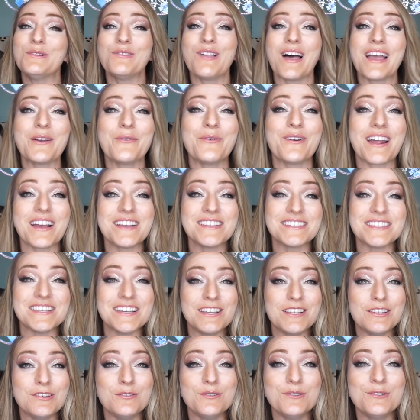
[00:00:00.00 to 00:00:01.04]
you like what I
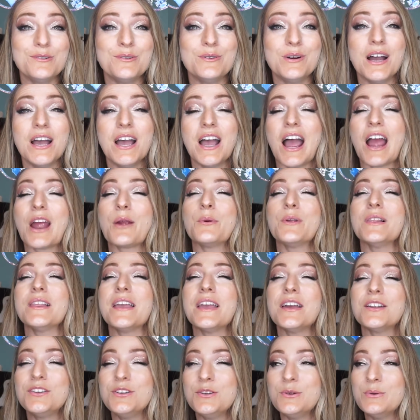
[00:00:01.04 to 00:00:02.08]
sent you. I really
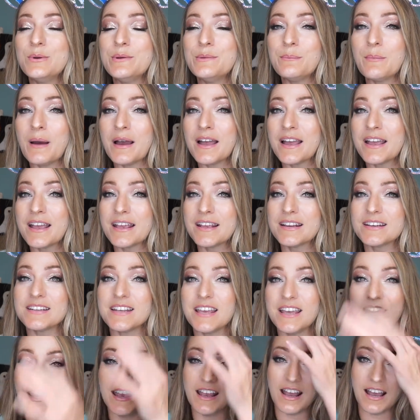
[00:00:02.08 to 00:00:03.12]
had you in mind.
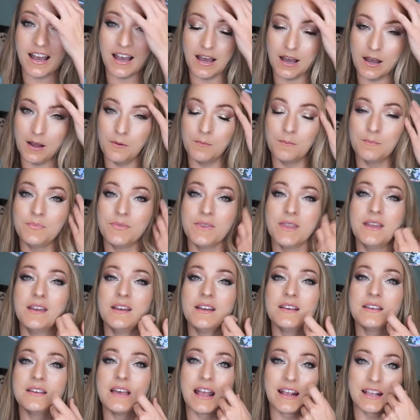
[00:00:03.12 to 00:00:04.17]
I
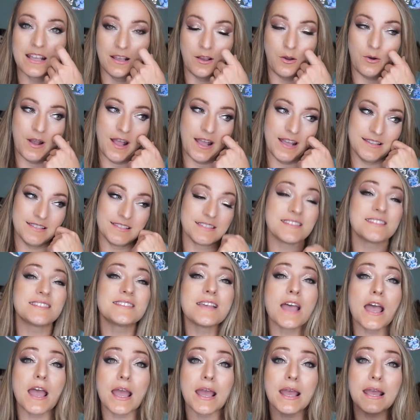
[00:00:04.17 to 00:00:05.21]
can go ahead and
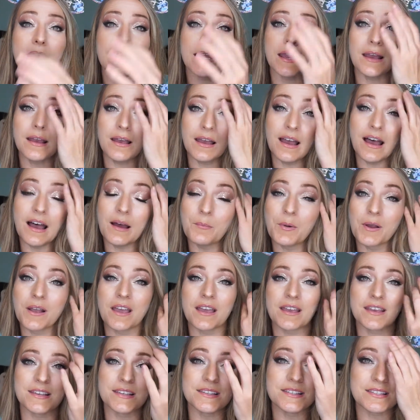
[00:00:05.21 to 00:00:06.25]
say,
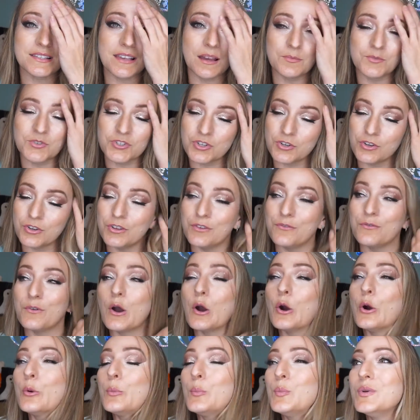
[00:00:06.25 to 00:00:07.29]
because I'm sure you've
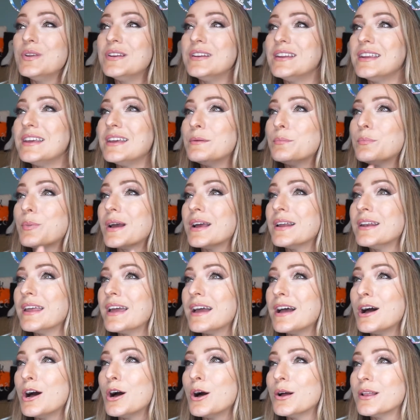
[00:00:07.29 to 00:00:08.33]
opened it by
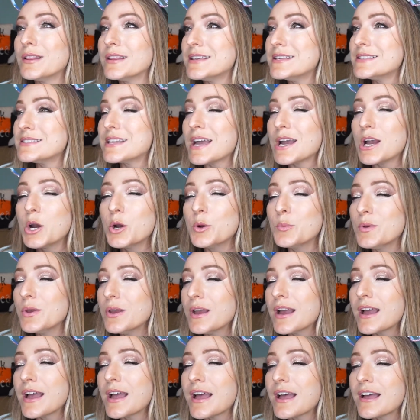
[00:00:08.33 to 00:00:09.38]
now. At least I hope you
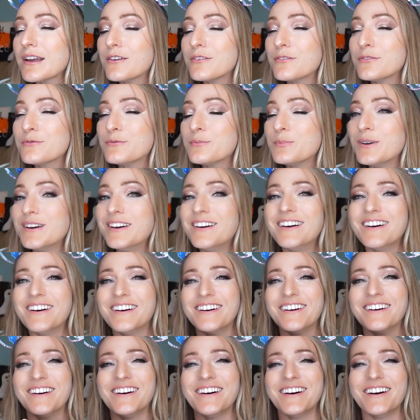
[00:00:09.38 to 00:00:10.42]
have,
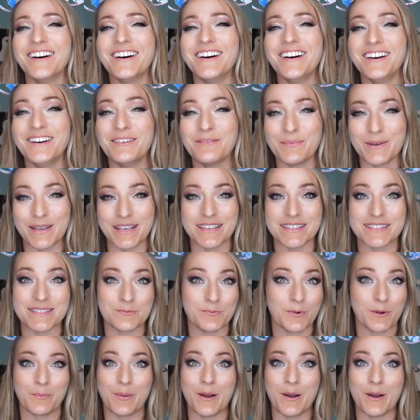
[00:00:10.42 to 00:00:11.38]
because we're